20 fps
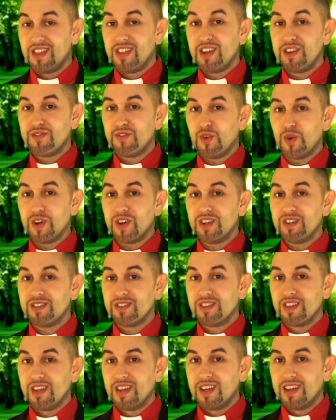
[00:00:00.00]
Therefore,
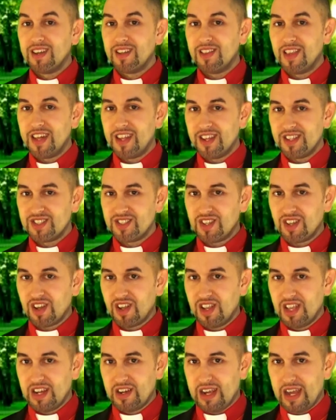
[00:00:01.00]
let us
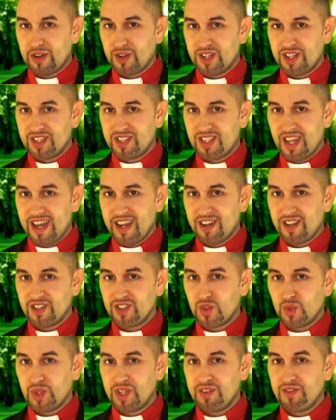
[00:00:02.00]
declare our desire
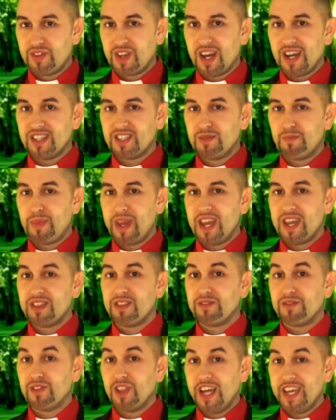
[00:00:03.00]
to live God's
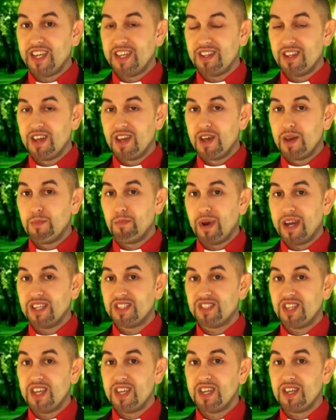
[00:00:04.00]
path of light by
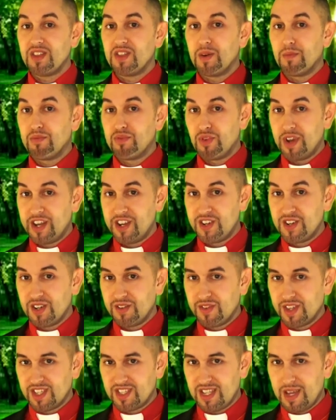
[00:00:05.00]
saying the prayer
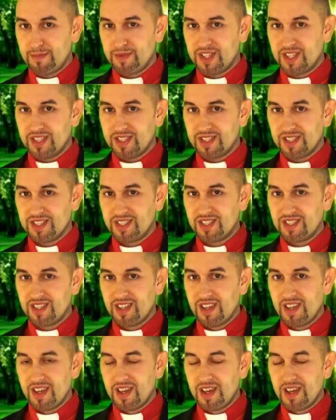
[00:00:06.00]
of acceptance.